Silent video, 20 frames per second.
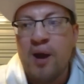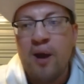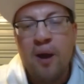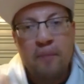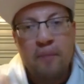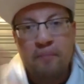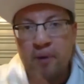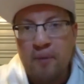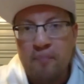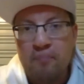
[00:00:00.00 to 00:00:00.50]

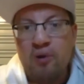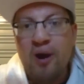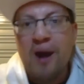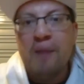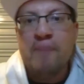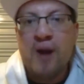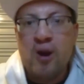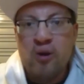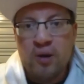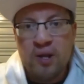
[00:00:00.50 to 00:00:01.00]
But
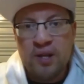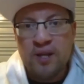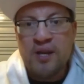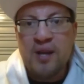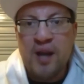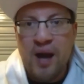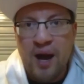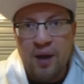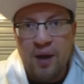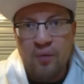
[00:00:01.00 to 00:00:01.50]

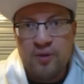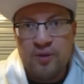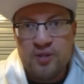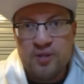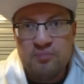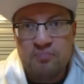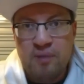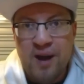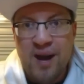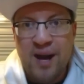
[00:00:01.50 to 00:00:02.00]
primarily, I
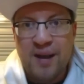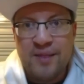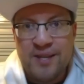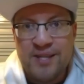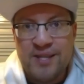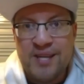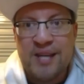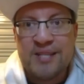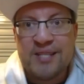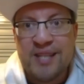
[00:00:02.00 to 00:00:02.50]
was behind the
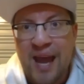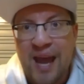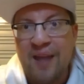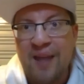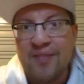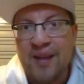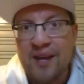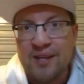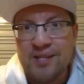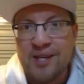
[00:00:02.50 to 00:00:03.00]
desk
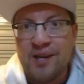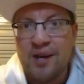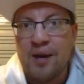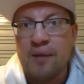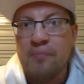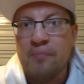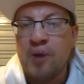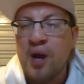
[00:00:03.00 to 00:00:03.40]
at that time.